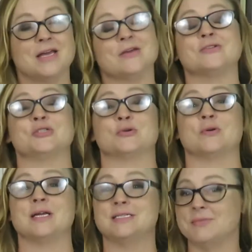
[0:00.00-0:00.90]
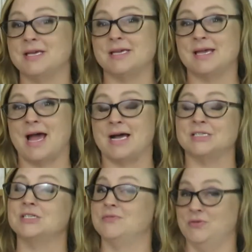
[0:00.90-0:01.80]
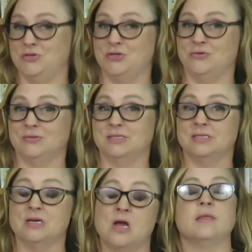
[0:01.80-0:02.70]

and go straight to making cash if you choose.